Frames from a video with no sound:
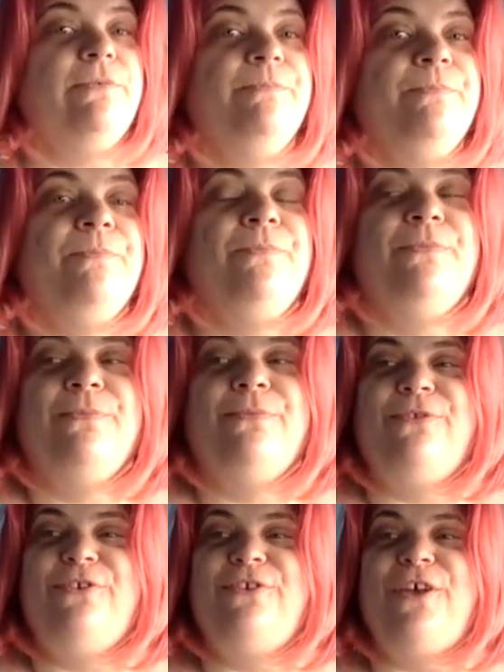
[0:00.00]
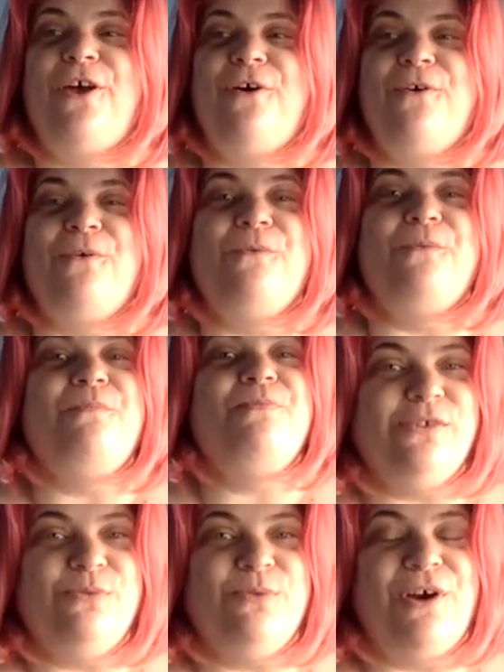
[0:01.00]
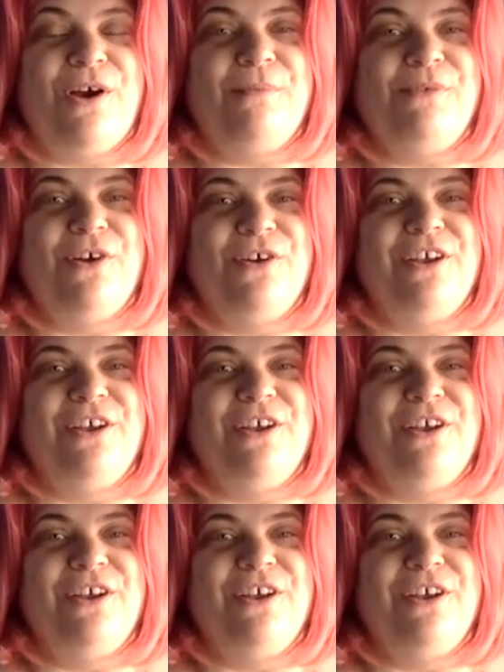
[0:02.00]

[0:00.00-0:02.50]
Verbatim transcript: So that's where I'm going to go into